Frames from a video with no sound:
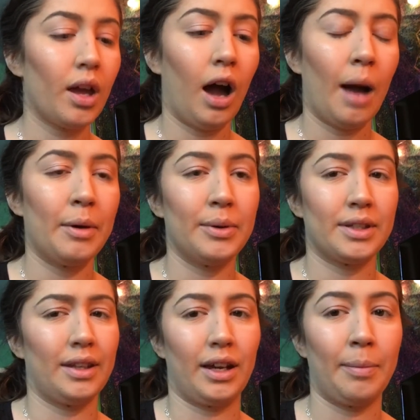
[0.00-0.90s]
It was
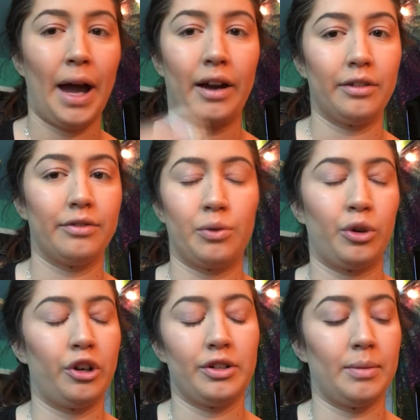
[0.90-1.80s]
in like a pack of
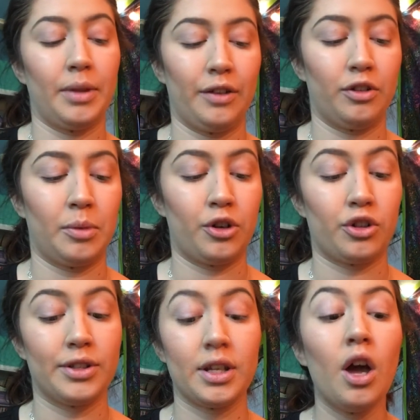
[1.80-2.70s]
4 or something from
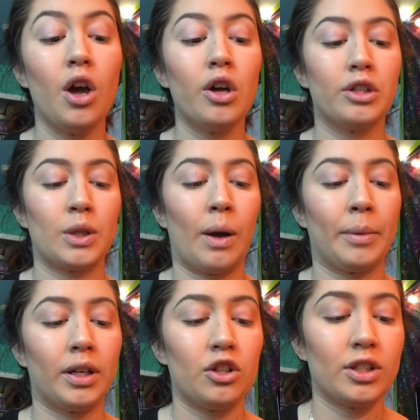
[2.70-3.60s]
Marshalls. So I'm
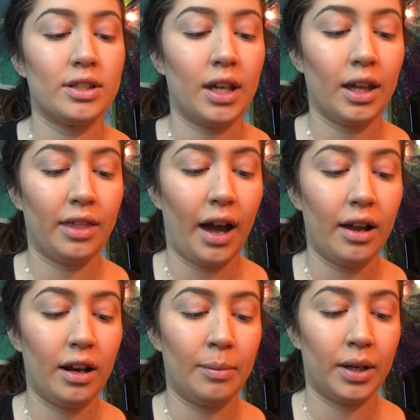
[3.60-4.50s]
gonna just take that
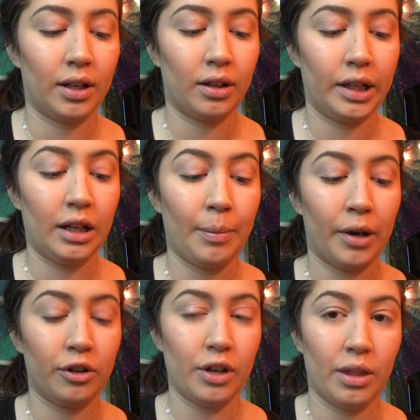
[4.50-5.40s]
and I'm gonna clean up
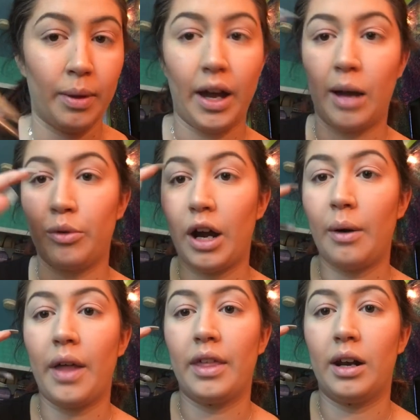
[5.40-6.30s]
underneath my eyebrow,
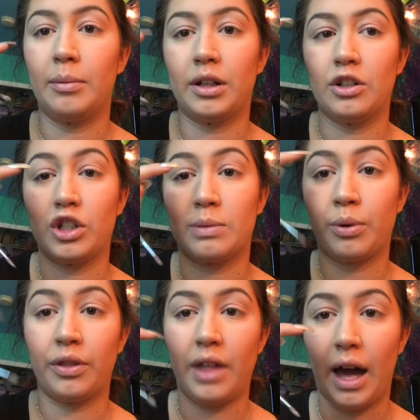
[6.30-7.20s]
and then I'm gonna just
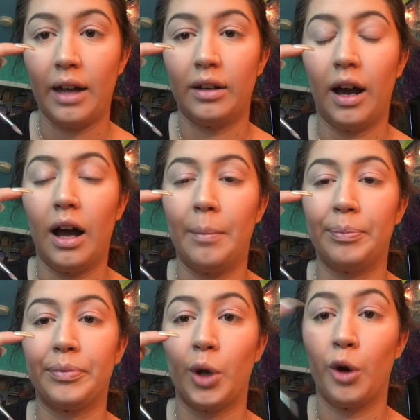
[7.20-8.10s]
put that
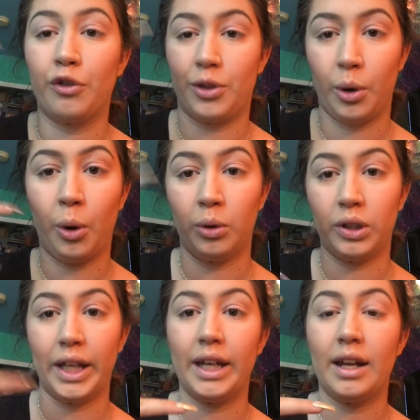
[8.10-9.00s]
over the whole
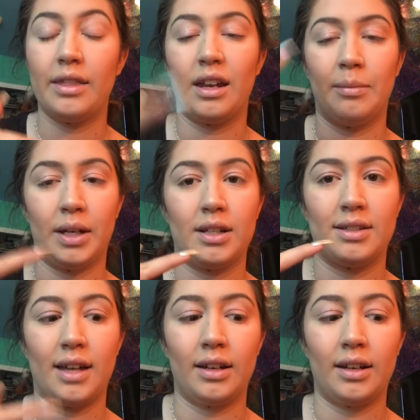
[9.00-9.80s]
lid, and then I'm gonna set